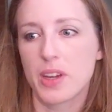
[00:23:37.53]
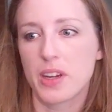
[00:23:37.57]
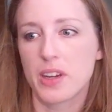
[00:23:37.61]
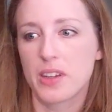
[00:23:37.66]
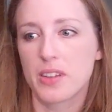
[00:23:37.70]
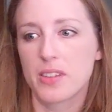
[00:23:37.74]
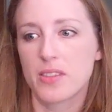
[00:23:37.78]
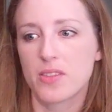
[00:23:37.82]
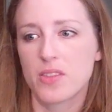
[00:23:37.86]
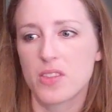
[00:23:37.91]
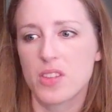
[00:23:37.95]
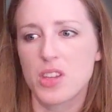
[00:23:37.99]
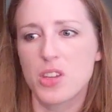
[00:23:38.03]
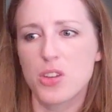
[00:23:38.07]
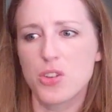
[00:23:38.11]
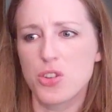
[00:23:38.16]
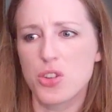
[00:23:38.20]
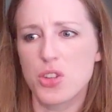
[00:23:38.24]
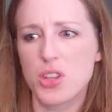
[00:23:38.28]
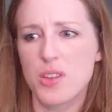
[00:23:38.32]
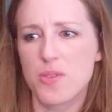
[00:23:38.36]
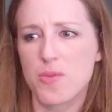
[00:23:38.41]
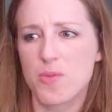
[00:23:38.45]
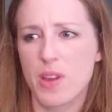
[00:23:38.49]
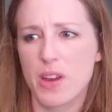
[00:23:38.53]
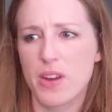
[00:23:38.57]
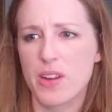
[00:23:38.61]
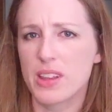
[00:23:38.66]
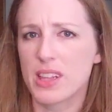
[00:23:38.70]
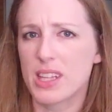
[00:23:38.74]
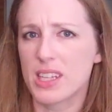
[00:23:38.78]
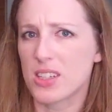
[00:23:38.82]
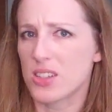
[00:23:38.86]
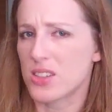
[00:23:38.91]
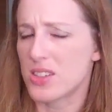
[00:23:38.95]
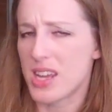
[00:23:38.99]
But
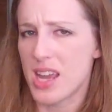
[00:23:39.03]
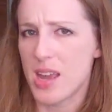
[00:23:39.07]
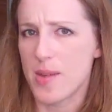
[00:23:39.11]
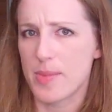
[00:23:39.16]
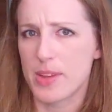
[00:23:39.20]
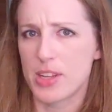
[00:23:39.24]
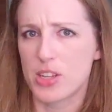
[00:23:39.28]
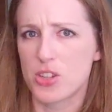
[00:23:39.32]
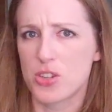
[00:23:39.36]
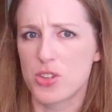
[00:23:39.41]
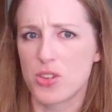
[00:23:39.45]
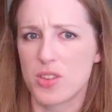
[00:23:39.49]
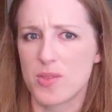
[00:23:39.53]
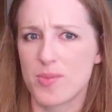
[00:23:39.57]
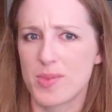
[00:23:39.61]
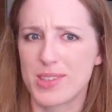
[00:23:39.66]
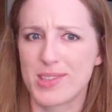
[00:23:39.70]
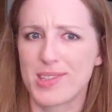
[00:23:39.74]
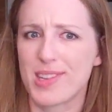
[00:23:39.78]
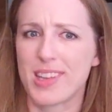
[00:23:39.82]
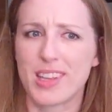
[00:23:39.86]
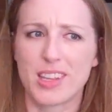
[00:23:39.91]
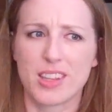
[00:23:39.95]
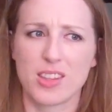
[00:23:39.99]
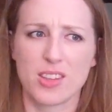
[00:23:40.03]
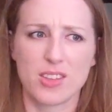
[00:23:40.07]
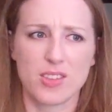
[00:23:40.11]
usually very little damage to them.